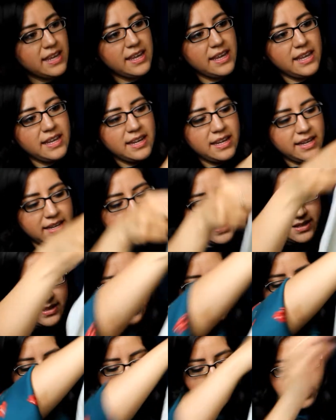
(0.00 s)
It
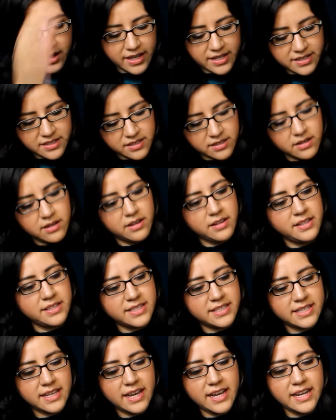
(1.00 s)
is cut on the
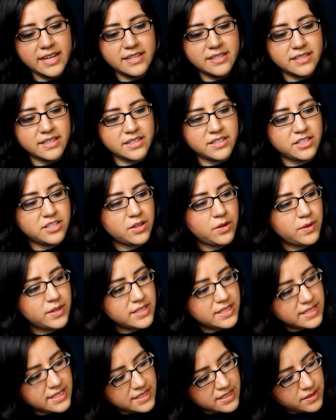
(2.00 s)
sides, and so
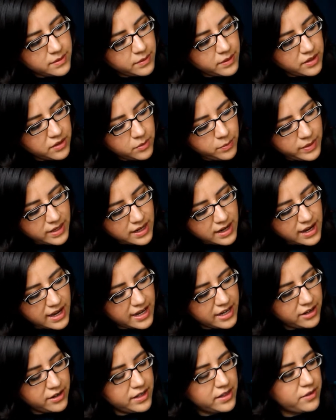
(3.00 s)
it sits a little bit
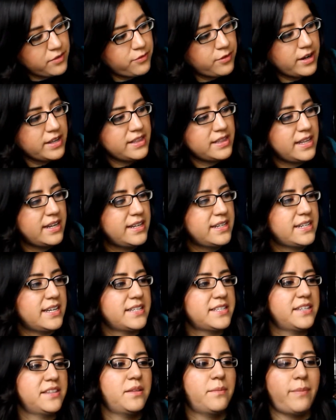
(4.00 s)
higher in the front than it
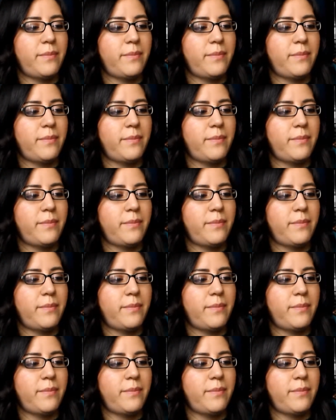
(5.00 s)
does in the